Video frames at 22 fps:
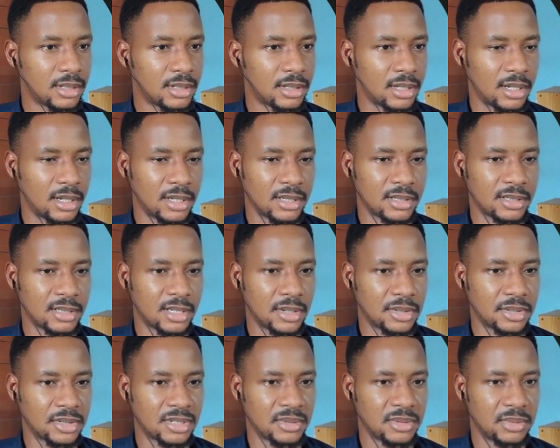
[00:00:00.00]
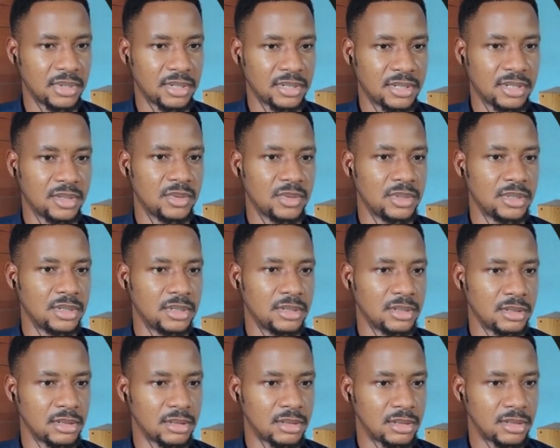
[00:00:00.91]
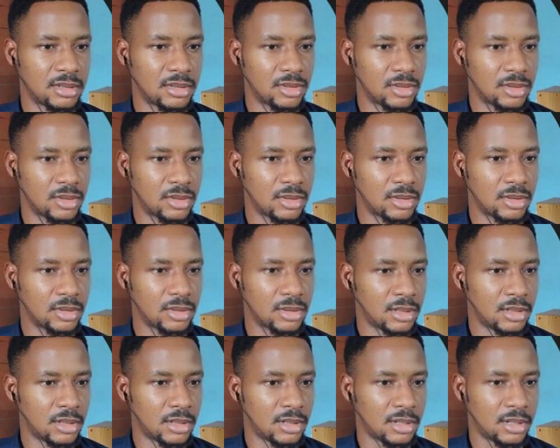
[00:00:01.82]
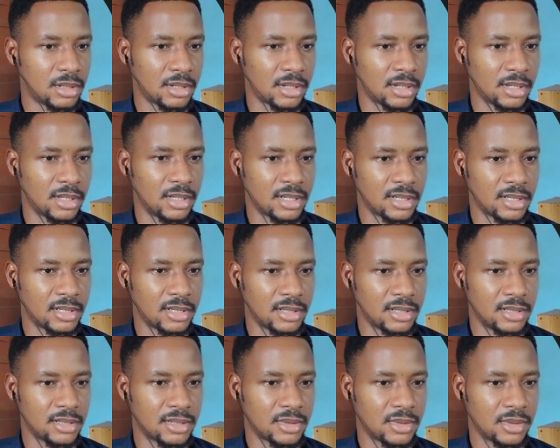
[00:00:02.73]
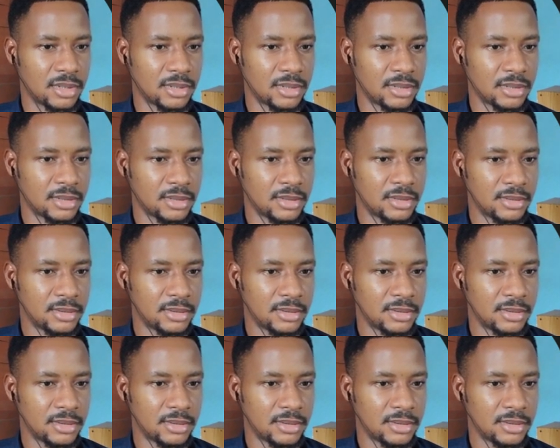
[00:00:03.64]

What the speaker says: Let's say I want to replace it with, okay, let's say this one.